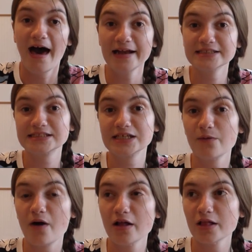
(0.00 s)
and see
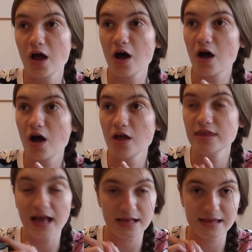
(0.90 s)
you all
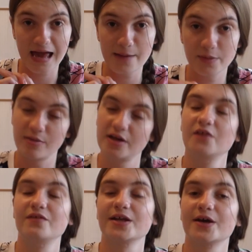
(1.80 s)
next time with a brand
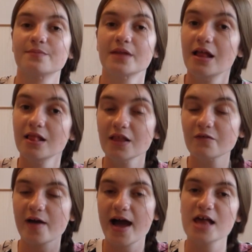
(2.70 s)
new video.
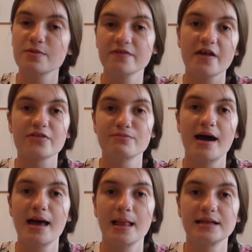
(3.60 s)
Love you guys, please
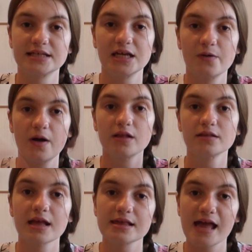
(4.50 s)
smile, and see you
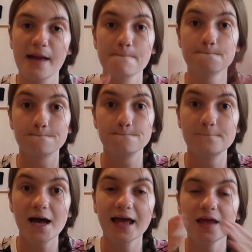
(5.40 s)
all next time.
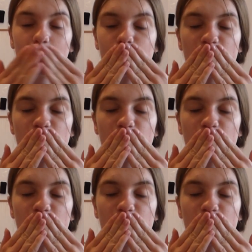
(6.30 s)
Bye!